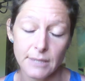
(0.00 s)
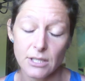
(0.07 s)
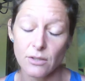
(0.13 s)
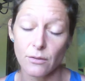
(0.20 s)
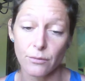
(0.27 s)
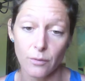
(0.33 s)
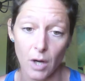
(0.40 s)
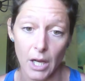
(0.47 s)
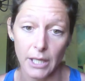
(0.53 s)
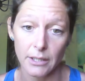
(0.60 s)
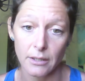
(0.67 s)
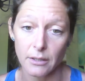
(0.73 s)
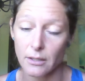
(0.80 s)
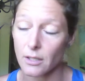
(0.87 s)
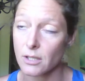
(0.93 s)
It's a
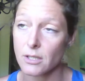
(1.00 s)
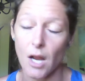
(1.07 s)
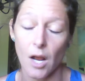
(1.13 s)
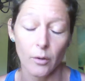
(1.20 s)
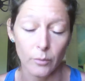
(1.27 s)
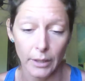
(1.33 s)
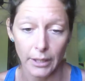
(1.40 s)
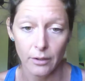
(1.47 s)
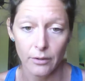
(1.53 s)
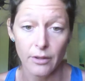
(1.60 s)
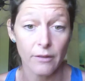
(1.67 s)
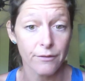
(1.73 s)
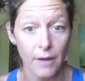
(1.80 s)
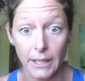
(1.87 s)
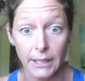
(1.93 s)
fraud. It's not real.
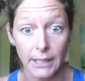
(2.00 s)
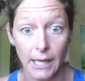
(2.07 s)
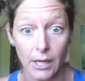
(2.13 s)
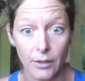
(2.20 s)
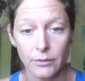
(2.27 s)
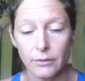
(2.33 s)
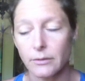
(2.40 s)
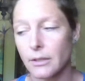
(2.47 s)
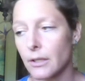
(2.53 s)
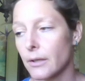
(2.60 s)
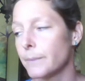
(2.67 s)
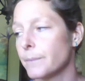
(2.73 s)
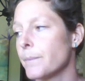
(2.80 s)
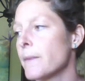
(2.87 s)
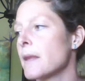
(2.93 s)
They'll find out, you
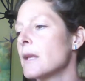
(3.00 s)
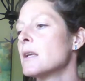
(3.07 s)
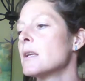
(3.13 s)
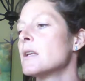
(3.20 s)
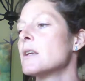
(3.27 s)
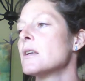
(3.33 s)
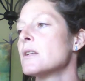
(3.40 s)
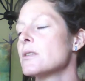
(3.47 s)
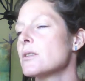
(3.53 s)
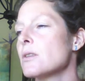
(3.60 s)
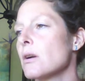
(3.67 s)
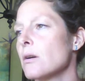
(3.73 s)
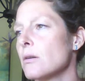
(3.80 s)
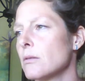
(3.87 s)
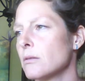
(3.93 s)
know.
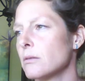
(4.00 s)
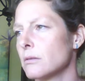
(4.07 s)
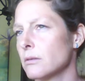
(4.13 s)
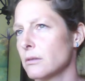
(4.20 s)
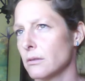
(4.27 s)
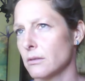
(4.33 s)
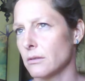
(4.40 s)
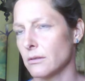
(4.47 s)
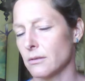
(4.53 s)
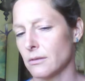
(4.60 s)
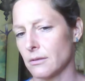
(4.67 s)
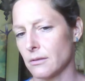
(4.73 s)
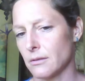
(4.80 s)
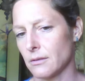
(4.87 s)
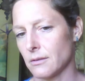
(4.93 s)
So
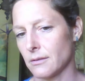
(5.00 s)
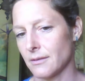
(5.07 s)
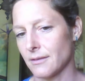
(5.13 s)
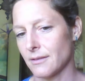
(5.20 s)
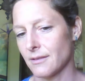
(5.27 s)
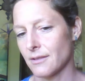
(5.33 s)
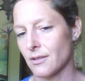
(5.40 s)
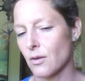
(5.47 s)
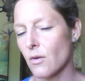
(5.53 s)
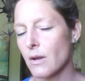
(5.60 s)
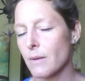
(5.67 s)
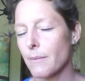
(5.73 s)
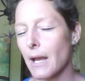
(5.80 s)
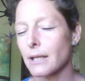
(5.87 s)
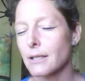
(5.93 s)

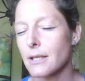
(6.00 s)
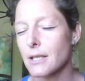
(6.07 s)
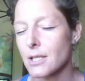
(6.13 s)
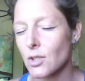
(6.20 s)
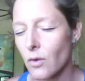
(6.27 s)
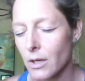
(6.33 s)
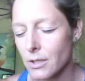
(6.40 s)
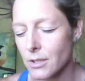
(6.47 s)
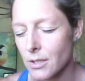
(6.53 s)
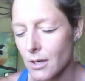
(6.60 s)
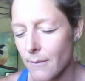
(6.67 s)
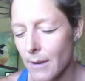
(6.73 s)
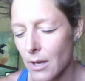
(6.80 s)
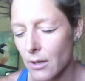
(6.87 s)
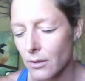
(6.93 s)
going back to this question
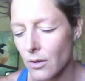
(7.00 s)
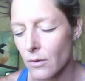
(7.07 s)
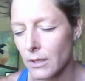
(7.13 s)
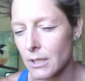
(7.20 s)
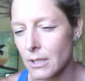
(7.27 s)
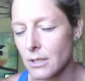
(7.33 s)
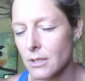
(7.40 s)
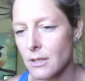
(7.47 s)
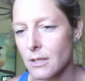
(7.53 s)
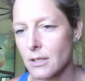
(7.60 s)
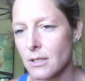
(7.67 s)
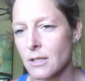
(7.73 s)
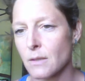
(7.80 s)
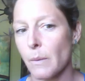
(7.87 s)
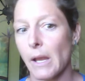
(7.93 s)
about going into
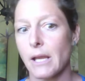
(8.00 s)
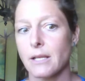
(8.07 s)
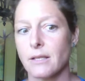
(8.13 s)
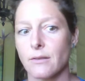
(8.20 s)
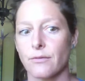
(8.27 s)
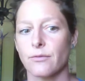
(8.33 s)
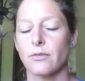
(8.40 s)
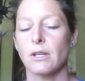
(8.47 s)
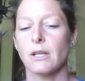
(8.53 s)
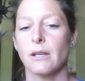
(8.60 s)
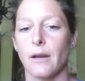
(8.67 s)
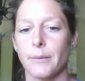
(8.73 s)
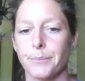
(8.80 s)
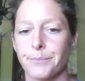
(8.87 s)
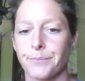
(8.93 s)
this space of
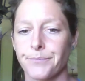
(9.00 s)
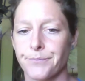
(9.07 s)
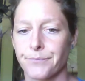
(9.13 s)
freedom,